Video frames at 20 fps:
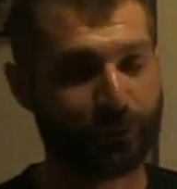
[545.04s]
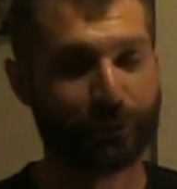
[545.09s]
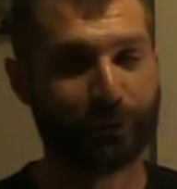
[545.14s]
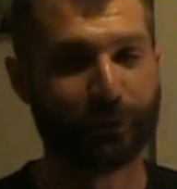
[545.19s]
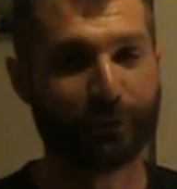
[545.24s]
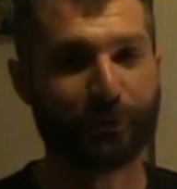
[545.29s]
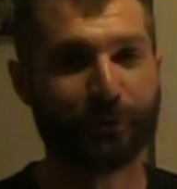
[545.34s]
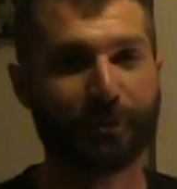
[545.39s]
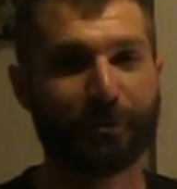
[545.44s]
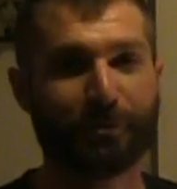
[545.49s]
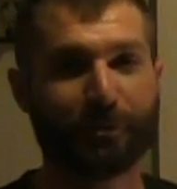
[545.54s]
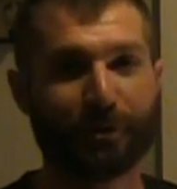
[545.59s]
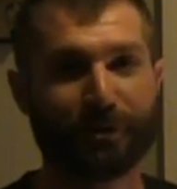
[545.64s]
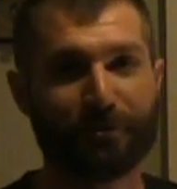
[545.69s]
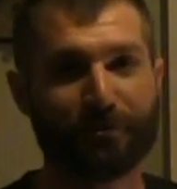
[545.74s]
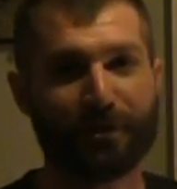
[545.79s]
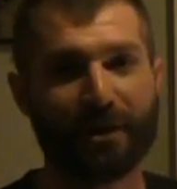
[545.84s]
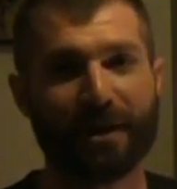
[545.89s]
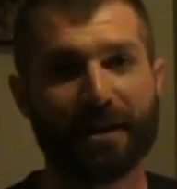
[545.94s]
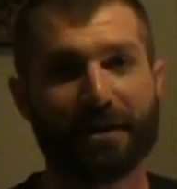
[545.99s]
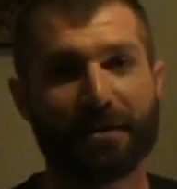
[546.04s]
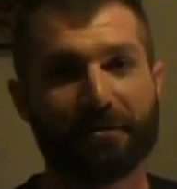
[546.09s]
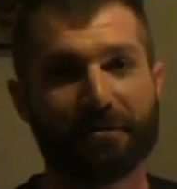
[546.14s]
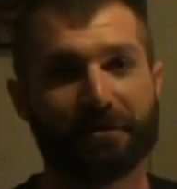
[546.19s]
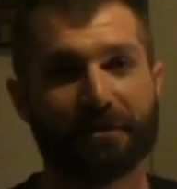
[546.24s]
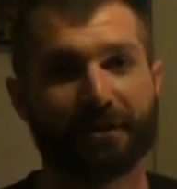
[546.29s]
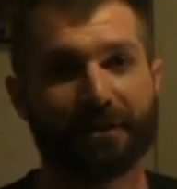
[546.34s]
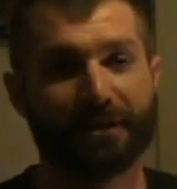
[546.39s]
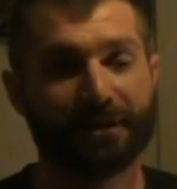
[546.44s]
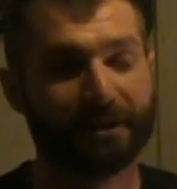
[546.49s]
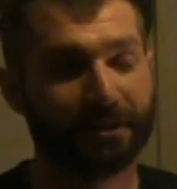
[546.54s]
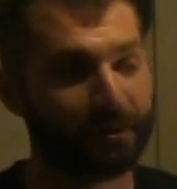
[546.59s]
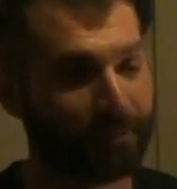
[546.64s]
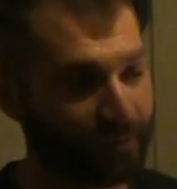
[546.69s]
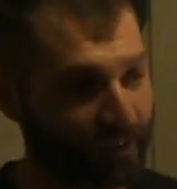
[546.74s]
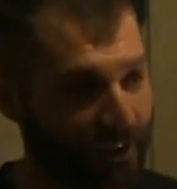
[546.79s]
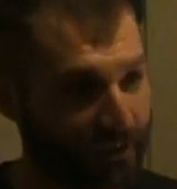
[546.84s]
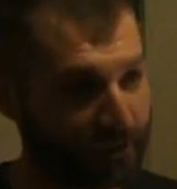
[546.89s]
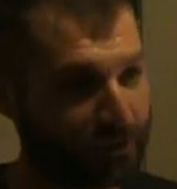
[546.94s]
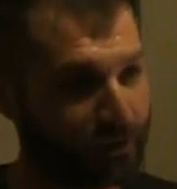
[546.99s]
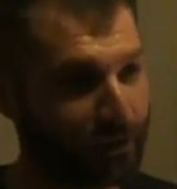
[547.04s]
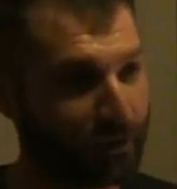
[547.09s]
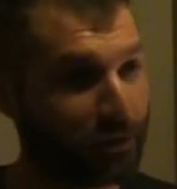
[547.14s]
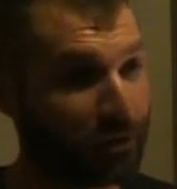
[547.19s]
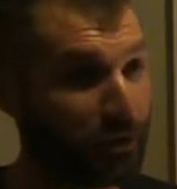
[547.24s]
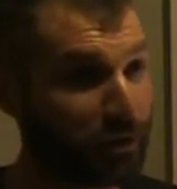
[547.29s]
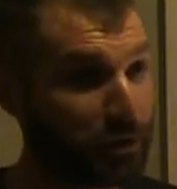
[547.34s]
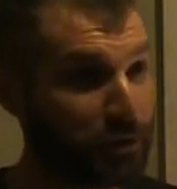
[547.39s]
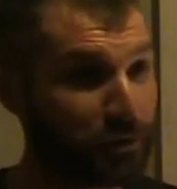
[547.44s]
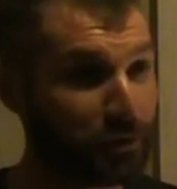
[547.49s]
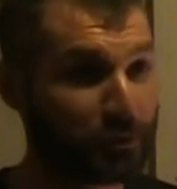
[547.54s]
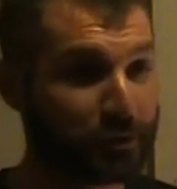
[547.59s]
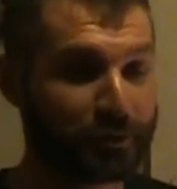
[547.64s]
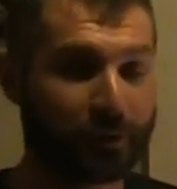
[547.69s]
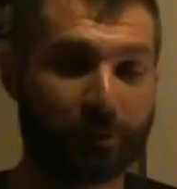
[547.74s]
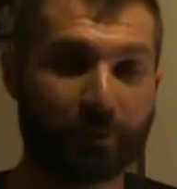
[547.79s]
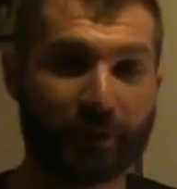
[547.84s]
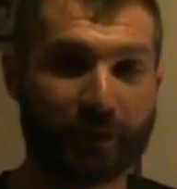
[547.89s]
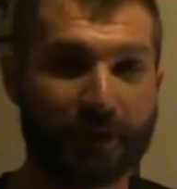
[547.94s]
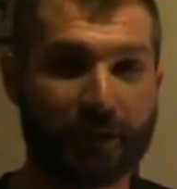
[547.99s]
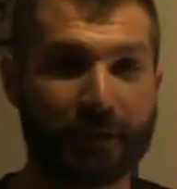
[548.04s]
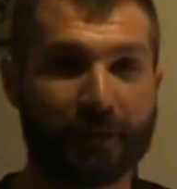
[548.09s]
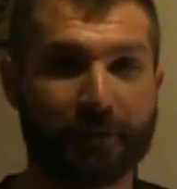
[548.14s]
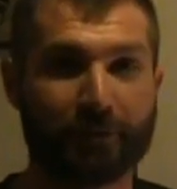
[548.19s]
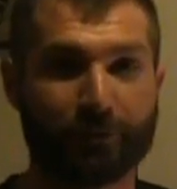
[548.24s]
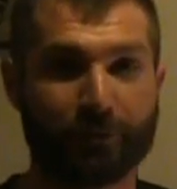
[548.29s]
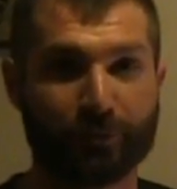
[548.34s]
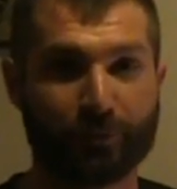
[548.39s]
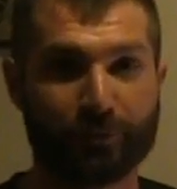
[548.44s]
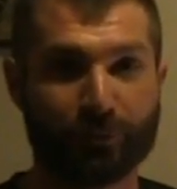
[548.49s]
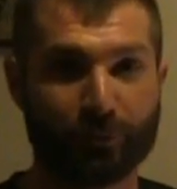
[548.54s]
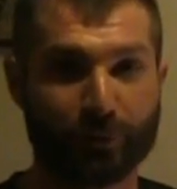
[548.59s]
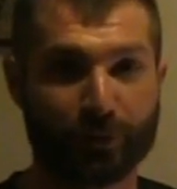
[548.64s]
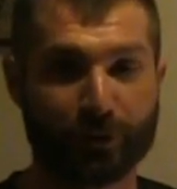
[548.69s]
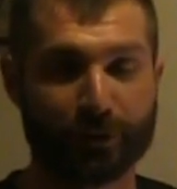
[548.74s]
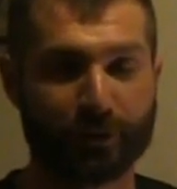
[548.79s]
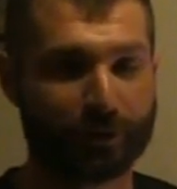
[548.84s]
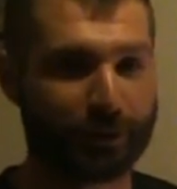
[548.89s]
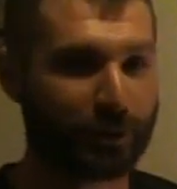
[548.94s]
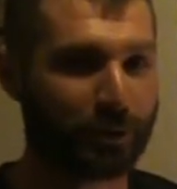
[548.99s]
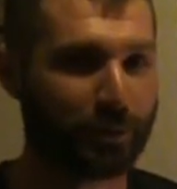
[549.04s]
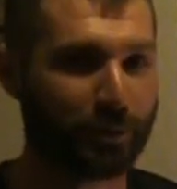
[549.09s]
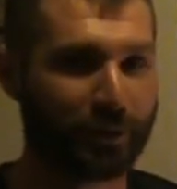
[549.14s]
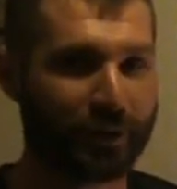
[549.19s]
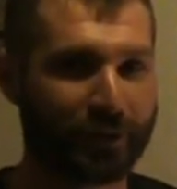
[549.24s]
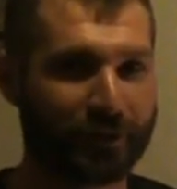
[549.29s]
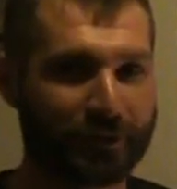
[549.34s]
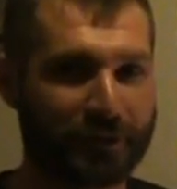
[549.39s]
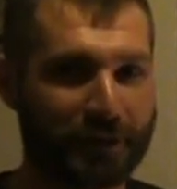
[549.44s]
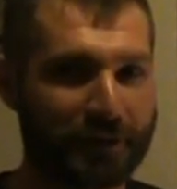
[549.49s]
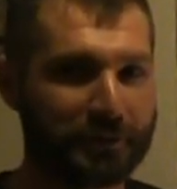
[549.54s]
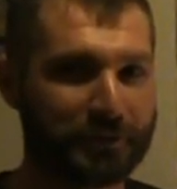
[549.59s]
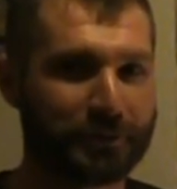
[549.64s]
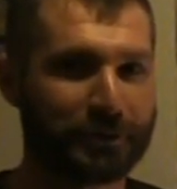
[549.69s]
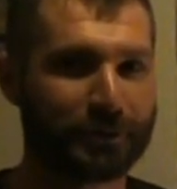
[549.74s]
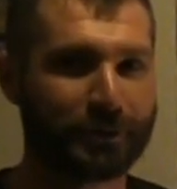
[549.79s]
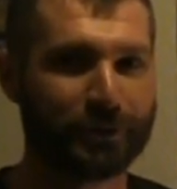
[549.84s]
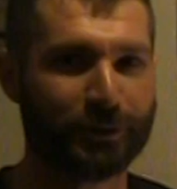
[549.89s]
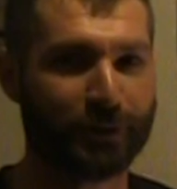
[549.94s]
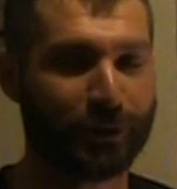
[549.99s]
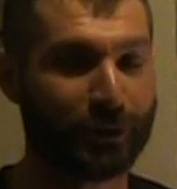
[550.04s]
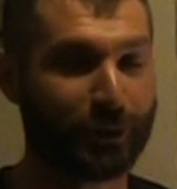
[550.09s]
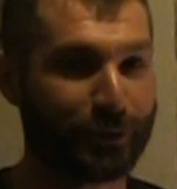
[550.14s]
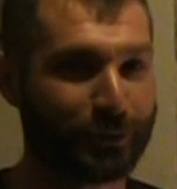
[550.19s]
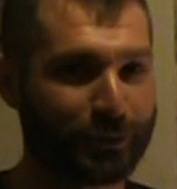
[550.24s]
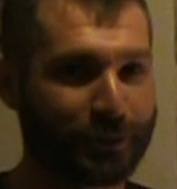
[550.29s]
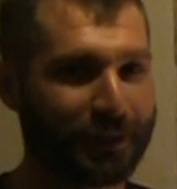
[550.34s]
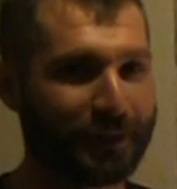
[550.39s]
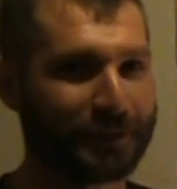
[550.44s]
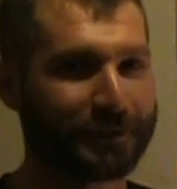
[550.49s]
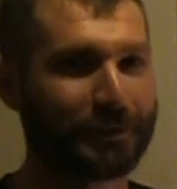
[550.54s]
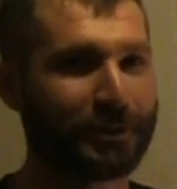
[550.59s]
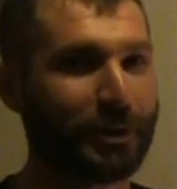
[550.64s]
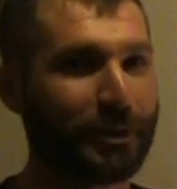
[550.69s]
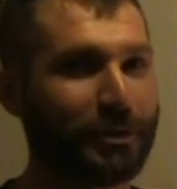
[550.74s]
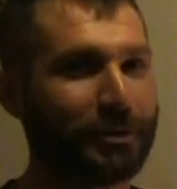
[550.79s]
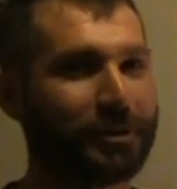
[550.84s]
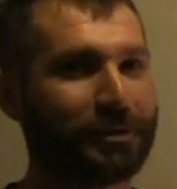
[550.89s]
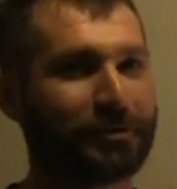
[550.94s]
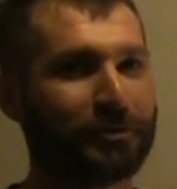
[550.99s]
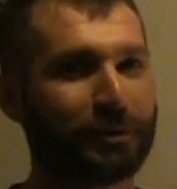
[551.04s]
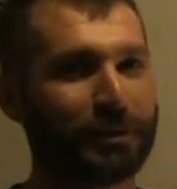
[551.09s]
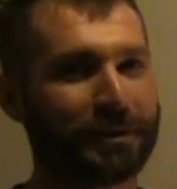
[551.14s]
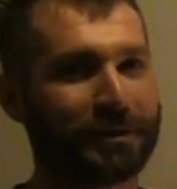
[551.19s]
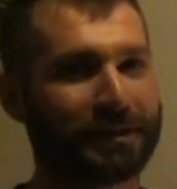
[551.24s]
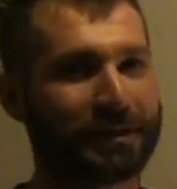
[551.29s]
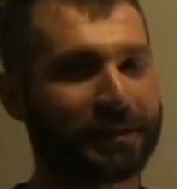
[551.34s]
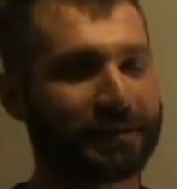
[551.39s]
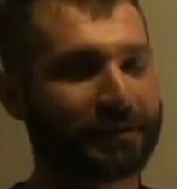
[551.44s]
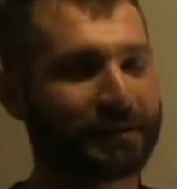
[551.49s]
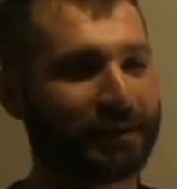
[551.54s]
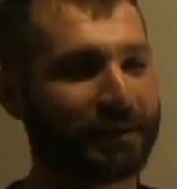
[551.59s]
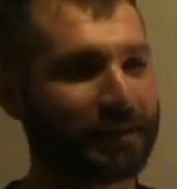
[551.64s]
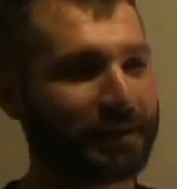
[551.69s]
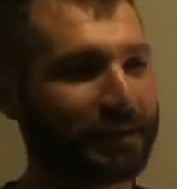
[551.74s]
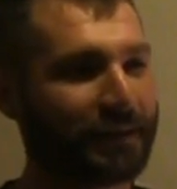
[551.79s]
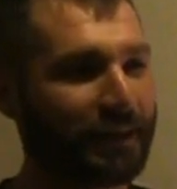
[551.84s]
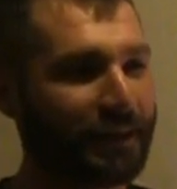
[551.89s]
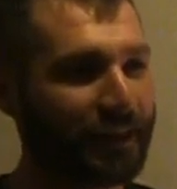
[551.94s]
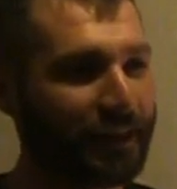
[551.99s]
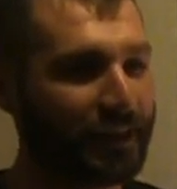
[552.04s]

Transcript: 121.5. Next thing you know, somebody with a little bit of tense you know, tense tone in their voice gets on.